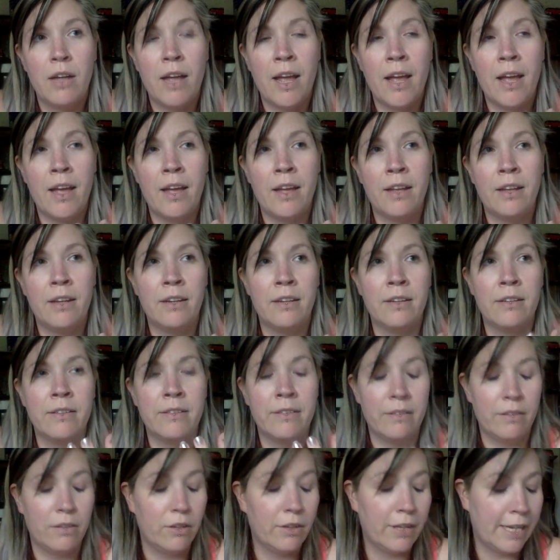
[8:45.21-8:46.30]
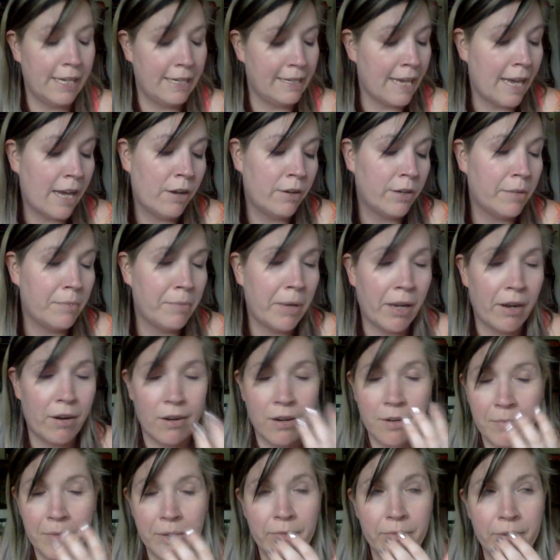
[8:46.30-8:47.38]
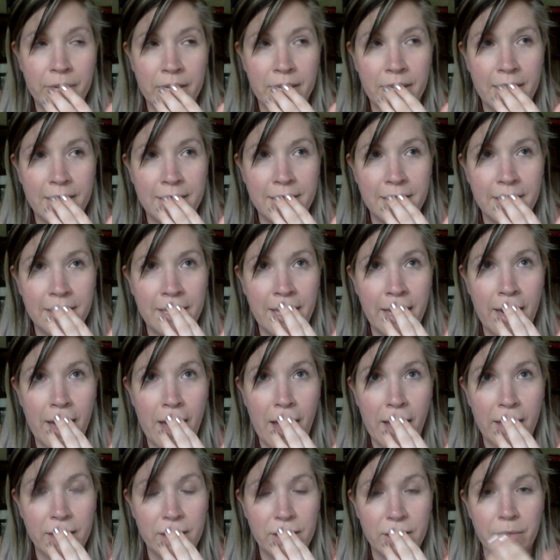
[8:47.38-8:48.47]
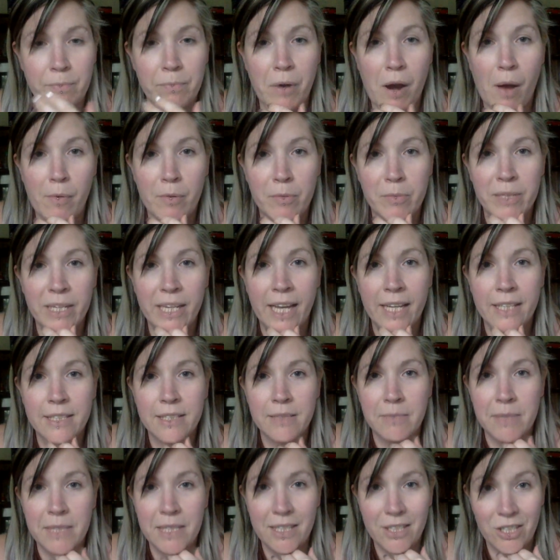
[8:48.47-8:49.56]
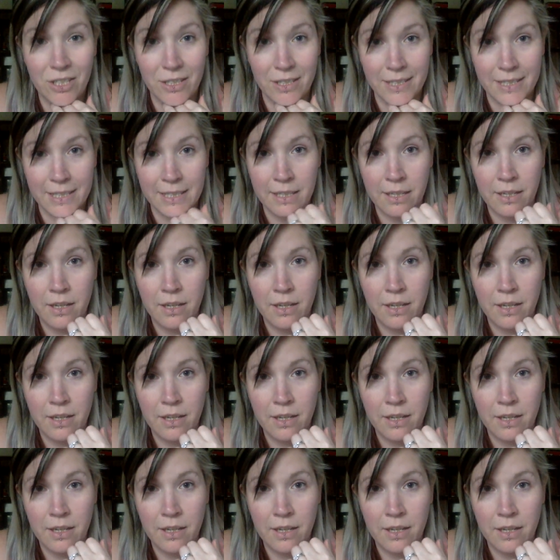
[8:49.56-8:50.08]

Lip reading: and looking down at my arm and realizing that I should probably get some stitches.